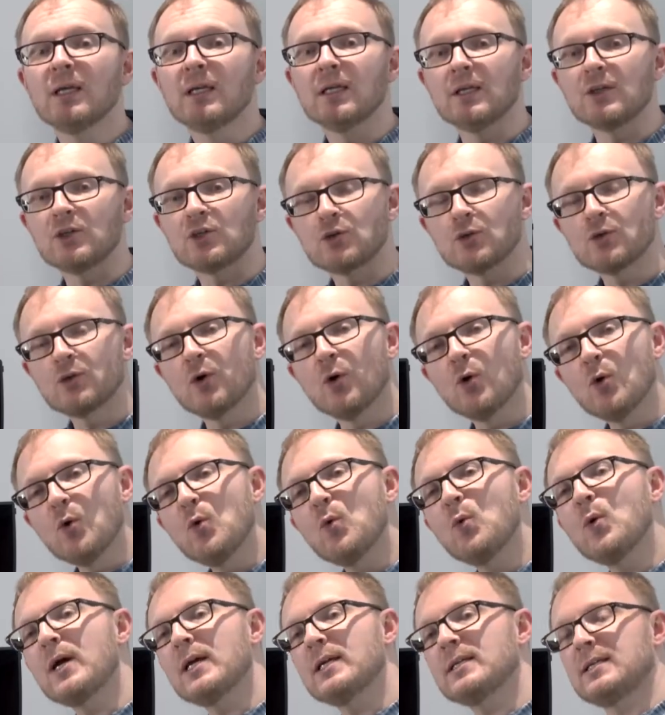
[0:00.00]
It should
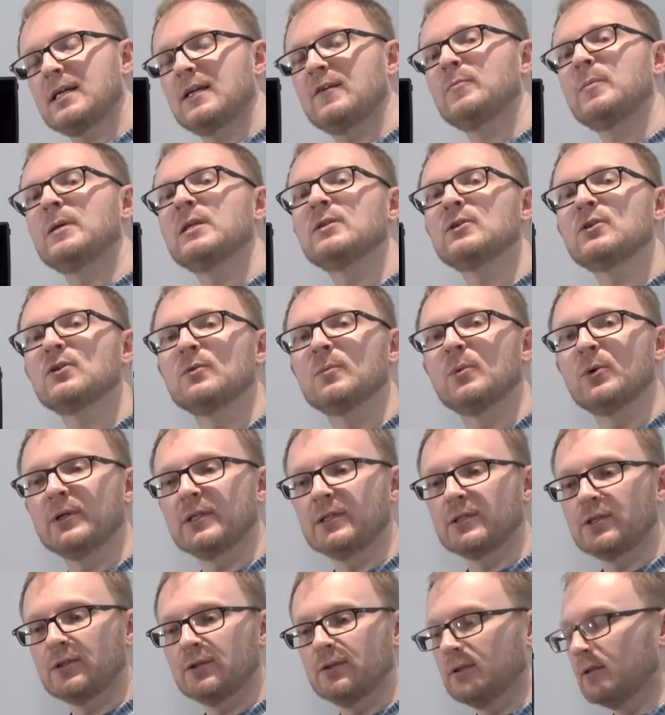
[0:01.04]
always have been
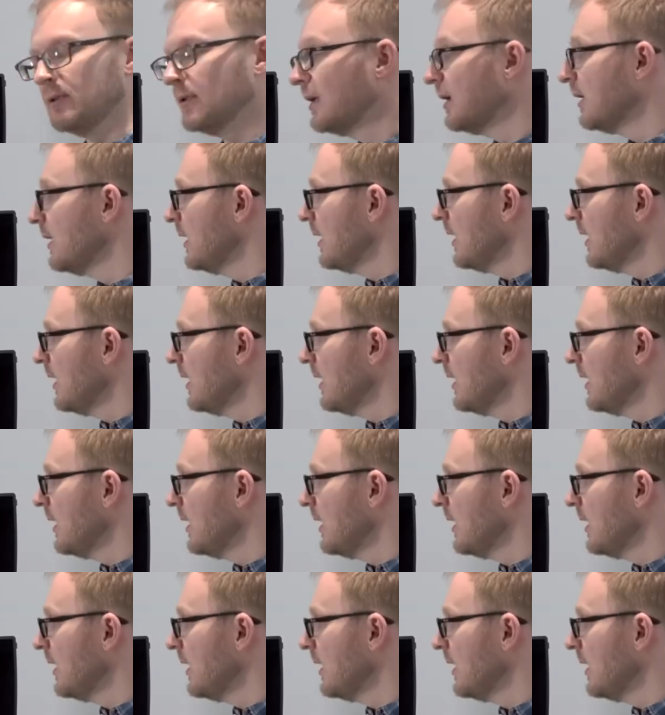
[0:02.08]
2.2.